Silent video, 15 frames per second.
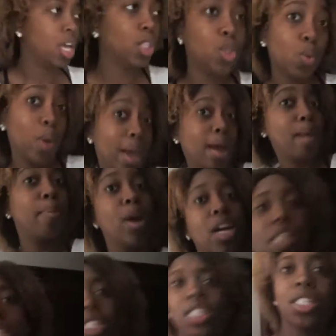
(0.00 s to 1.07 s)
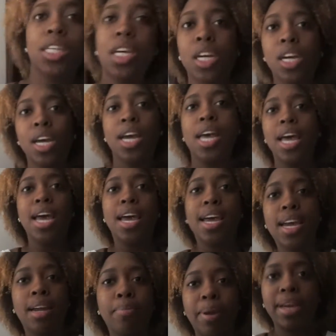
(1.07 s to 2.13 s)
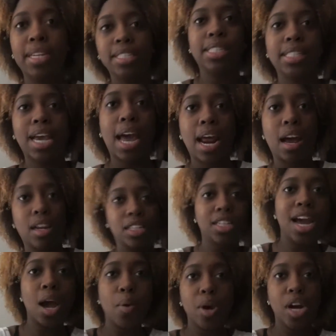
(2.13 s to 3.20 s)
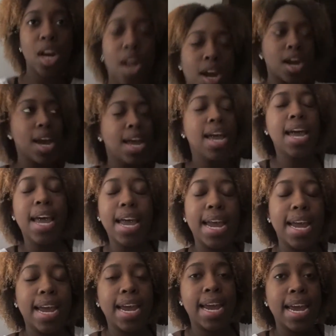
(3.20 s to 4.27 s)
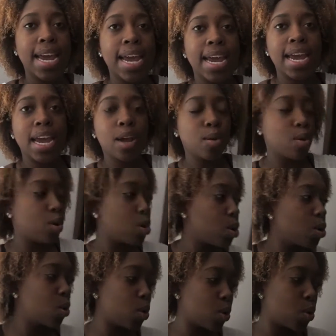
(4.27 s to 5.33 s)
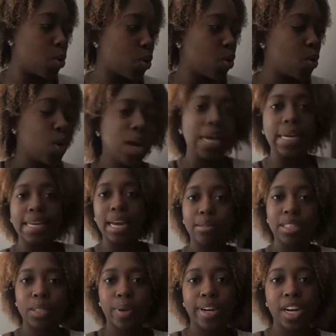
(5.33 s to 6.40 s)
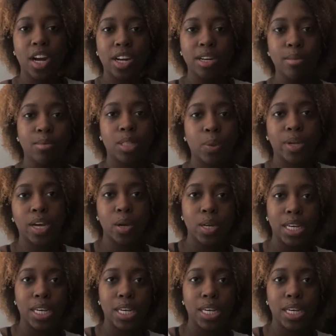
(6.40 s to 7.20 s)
to impress. And baby just got out of the shower. And yeah, I'm just waiting on him so we can go